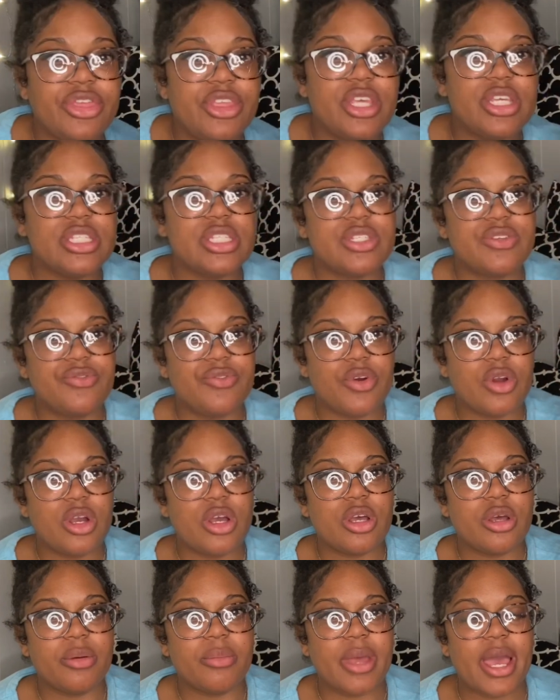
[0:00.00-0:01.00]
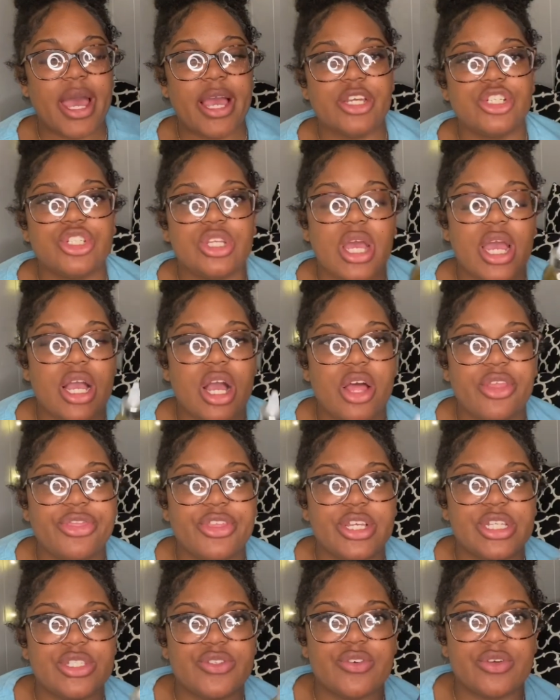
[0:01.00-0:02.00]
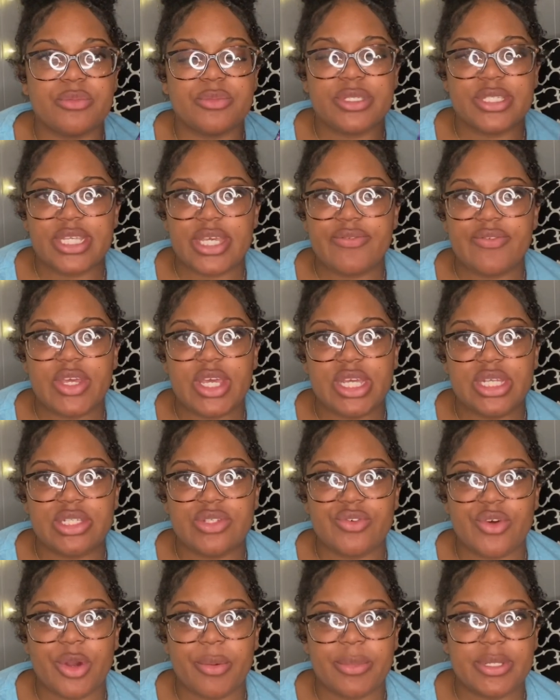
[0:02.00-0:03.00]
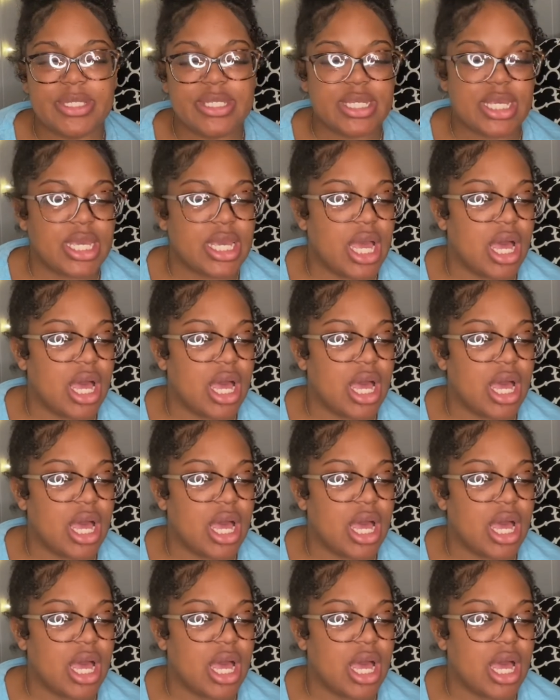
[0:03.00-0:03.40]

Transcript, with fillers: this from actually I got this from CVS pharmacy